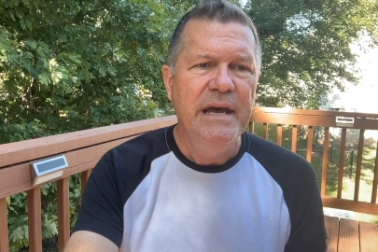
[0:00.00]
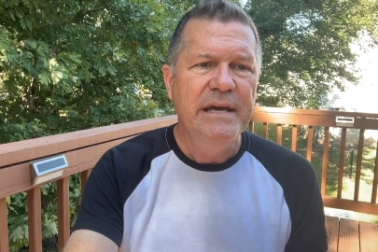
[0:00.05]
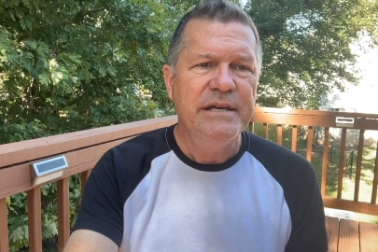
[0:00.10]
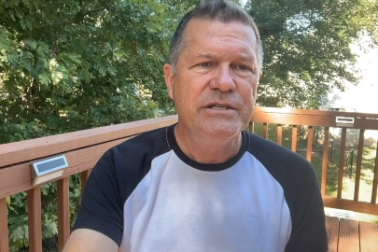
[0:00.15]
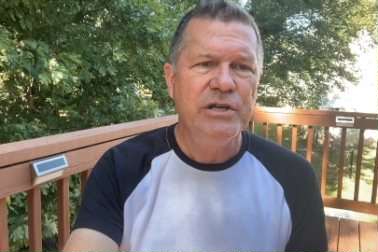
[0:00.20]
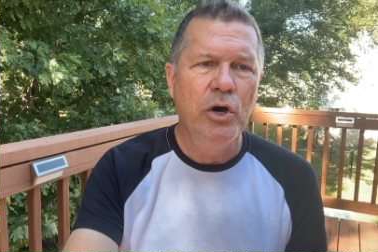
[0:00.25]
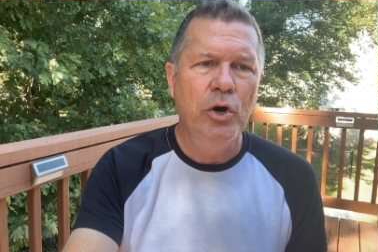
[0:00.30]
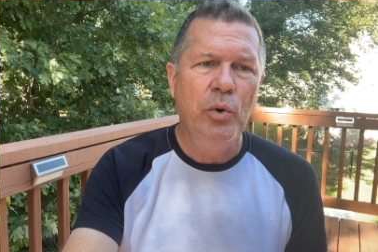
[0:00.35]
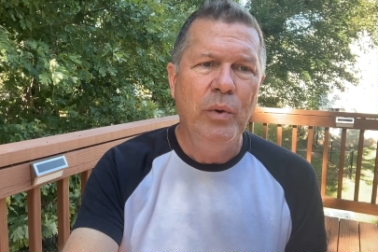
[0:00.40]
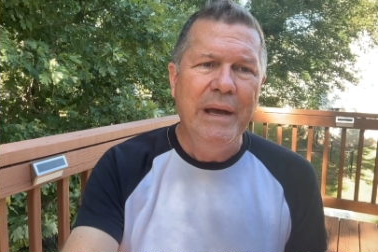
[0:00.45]

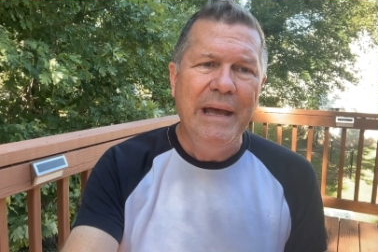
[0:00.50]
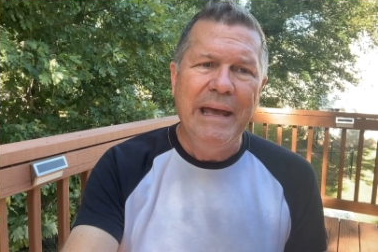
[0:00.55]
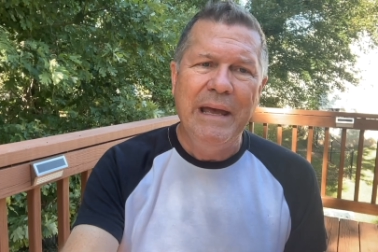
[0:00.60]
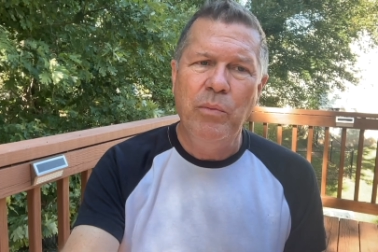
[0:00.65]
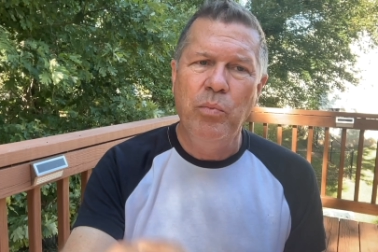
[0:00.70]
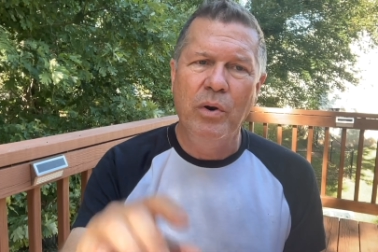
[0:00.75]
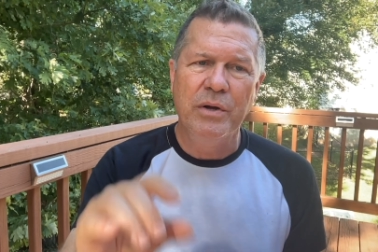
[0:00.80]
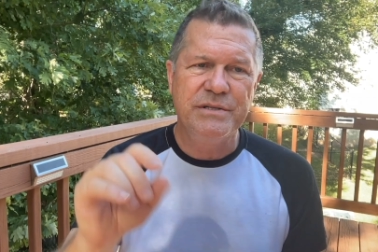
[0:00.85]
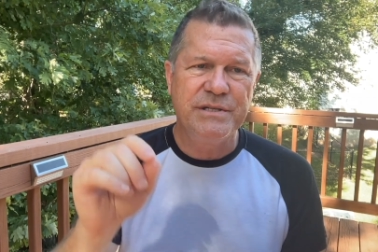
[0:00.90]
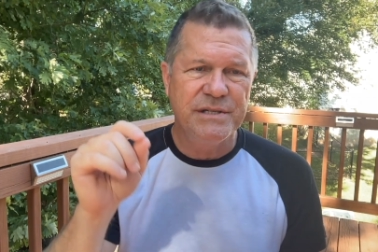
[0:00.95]
So He
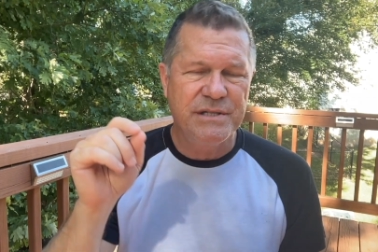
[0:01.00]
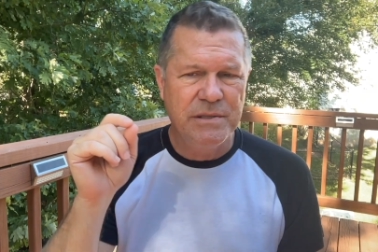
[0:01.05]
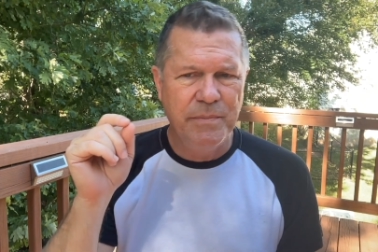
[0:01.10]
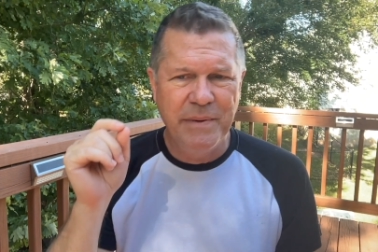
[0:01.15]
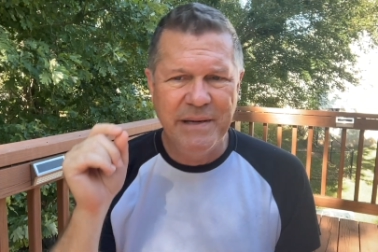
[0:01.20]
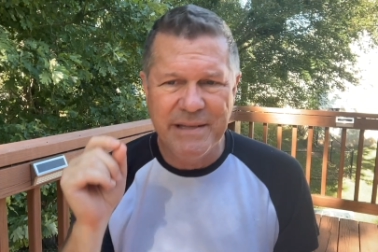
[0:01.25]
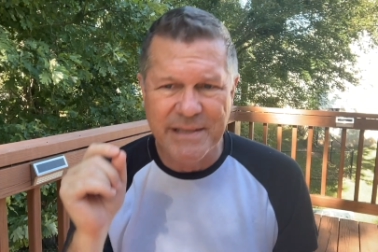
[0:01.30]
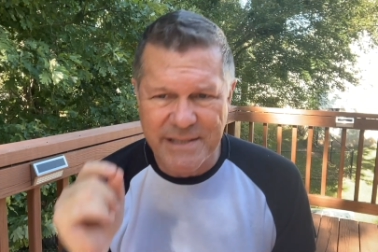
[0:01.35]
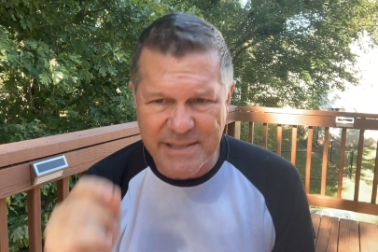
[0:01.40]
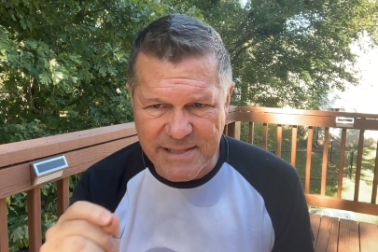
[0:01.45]
wants us to
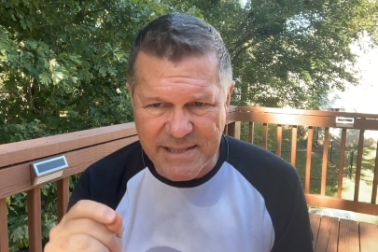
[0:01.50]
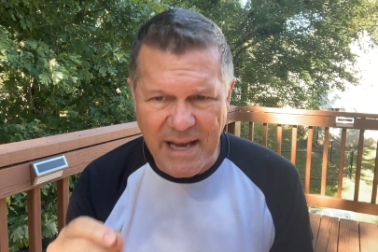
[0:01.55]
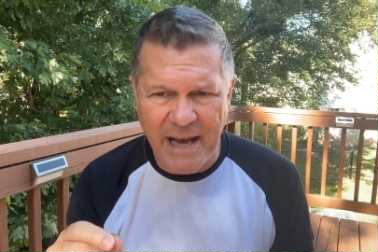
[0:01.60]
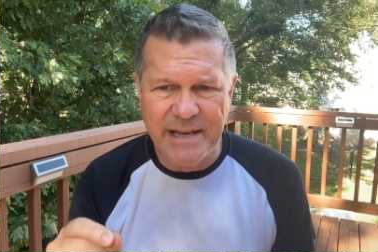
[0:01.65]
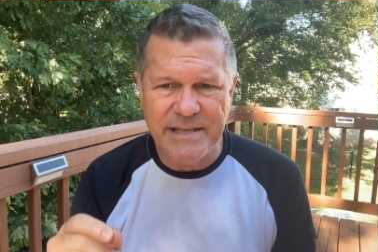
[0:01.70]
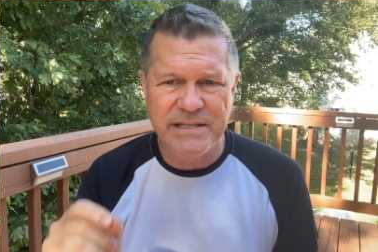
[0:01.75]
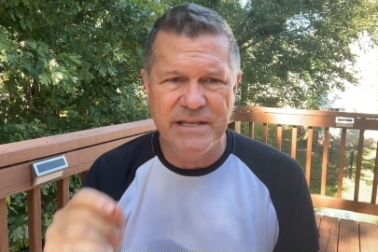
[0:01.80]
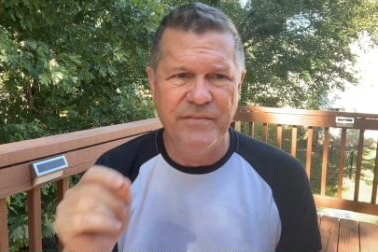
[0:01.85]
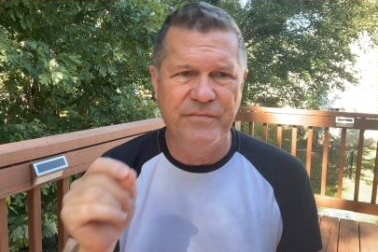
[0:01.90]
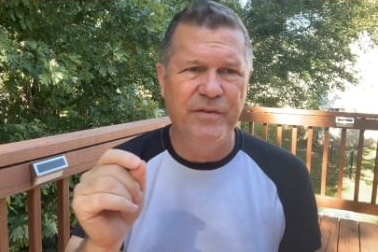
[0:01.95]
be
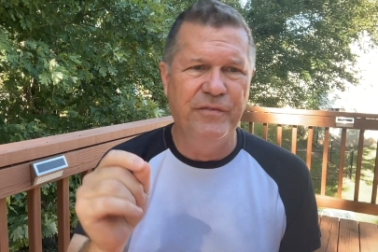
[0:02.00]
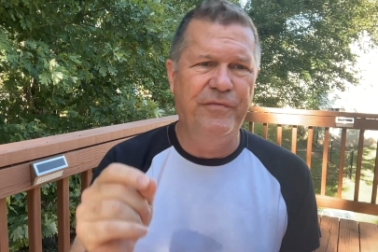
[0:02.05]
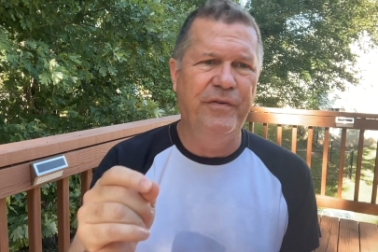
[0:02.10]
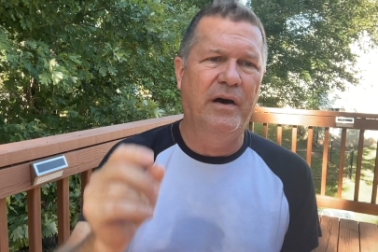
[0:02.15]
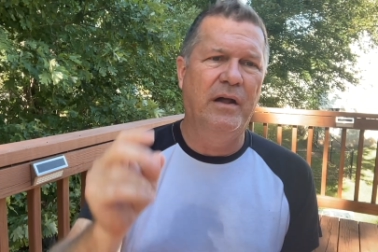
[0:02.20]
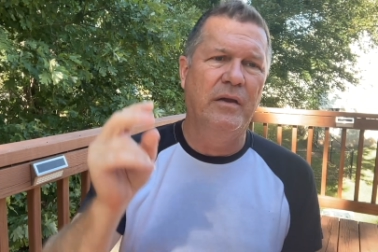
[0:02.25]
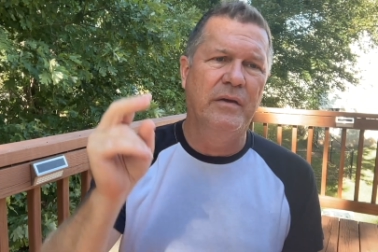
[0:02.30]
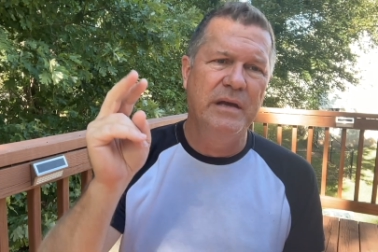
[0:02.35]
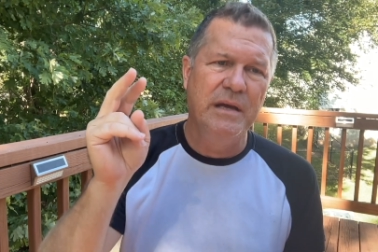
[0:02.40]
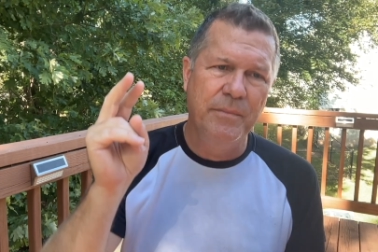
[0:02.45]
decisive to
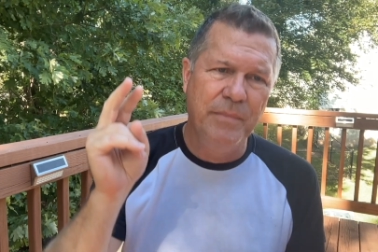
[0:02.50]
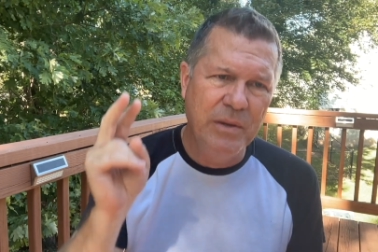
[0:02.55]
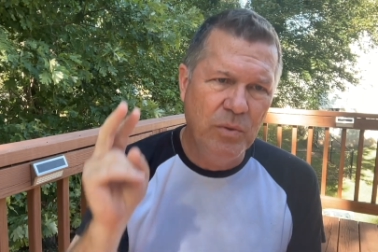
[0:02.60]
follow Him.